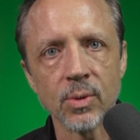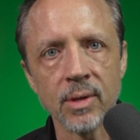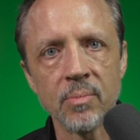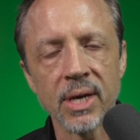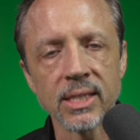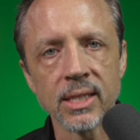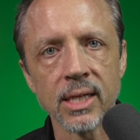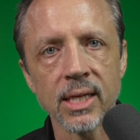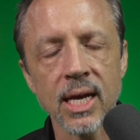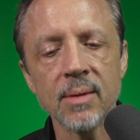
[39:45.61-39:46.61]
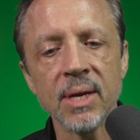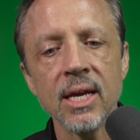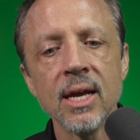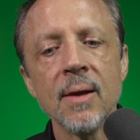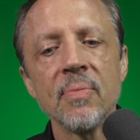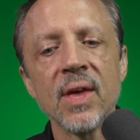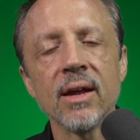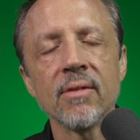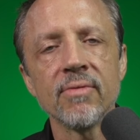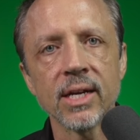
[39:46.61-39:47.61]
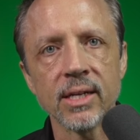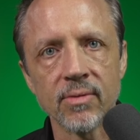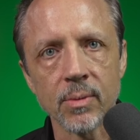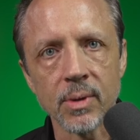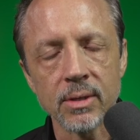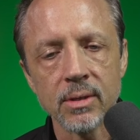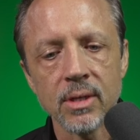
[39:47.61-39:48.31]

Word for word: impacts on the economy that affect everyone.